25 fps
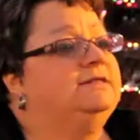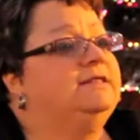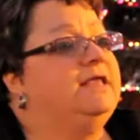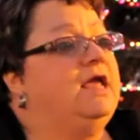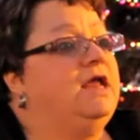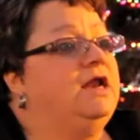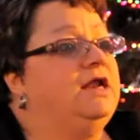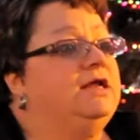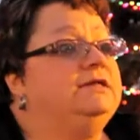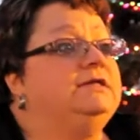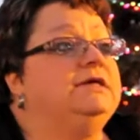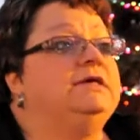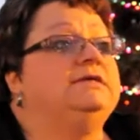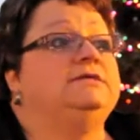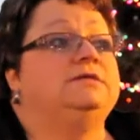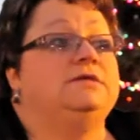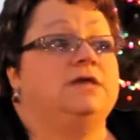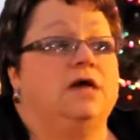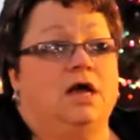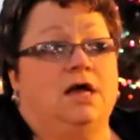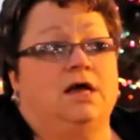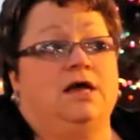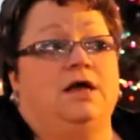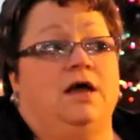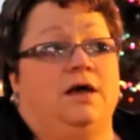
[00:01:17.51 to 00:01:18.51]
Santa does
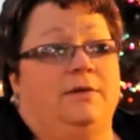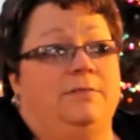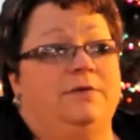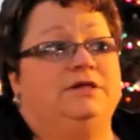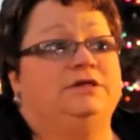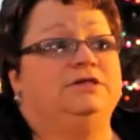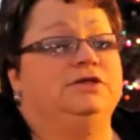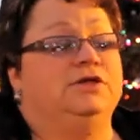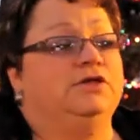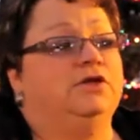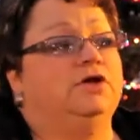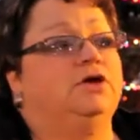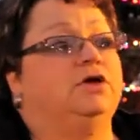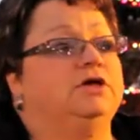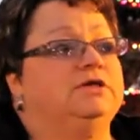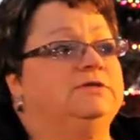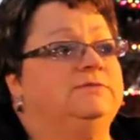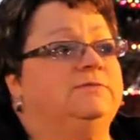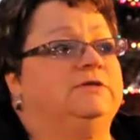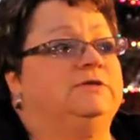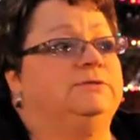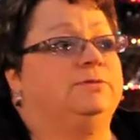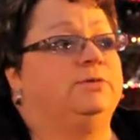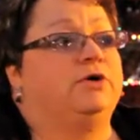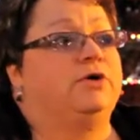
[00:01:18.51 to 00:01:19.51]
not come until the
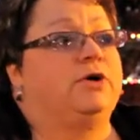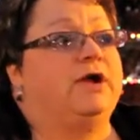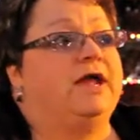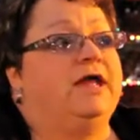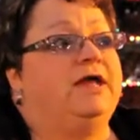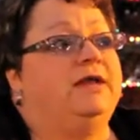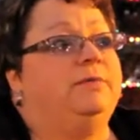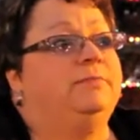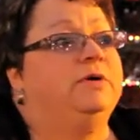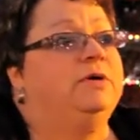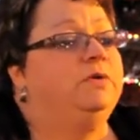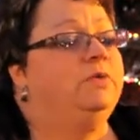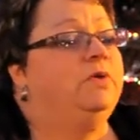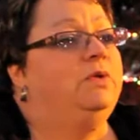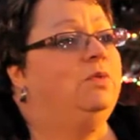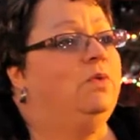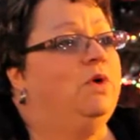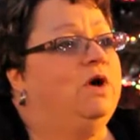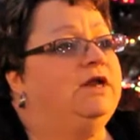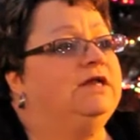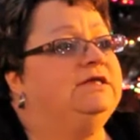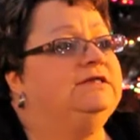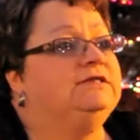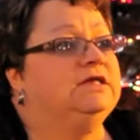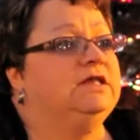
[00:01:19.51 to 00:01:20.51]
Christmas parade, but we
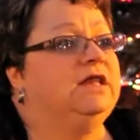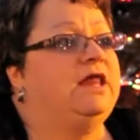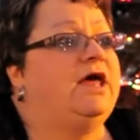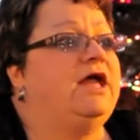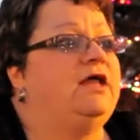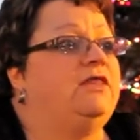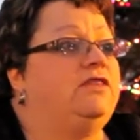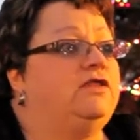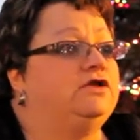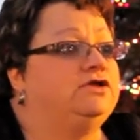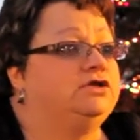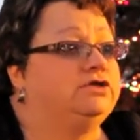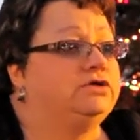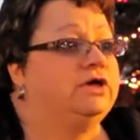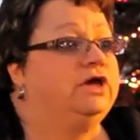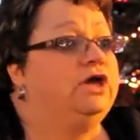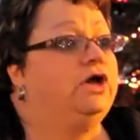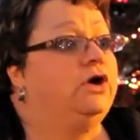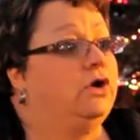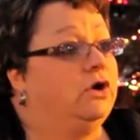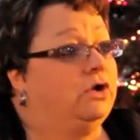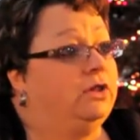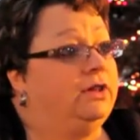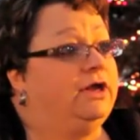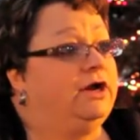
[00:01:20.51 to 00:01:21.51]
wanted to light the tree
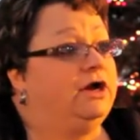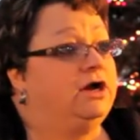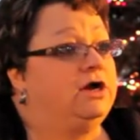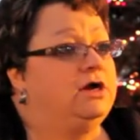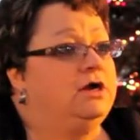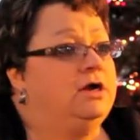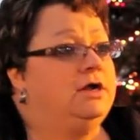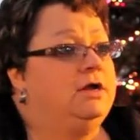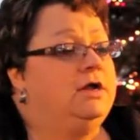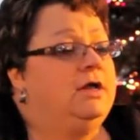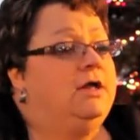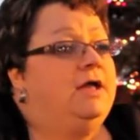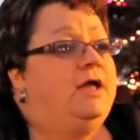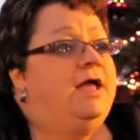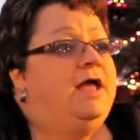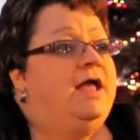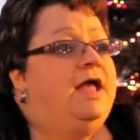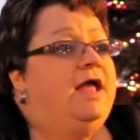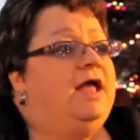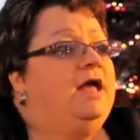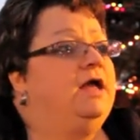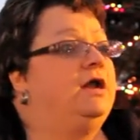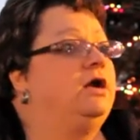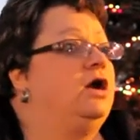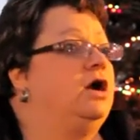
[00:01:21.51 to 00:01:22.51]
earlier,
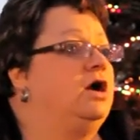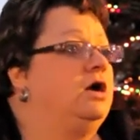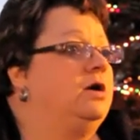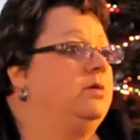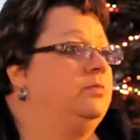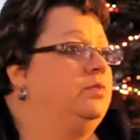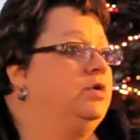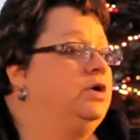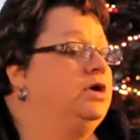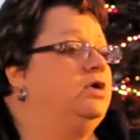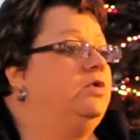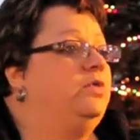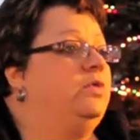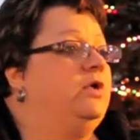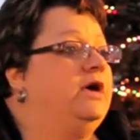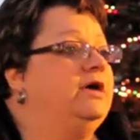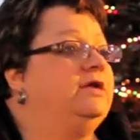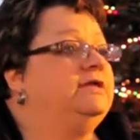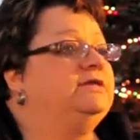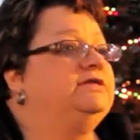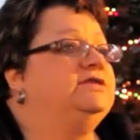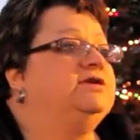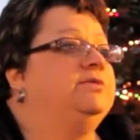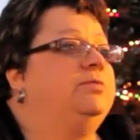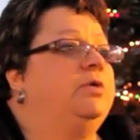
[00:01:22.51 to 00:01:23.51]
and our book
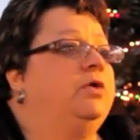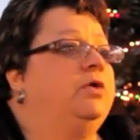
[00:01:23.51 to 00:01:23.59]
was The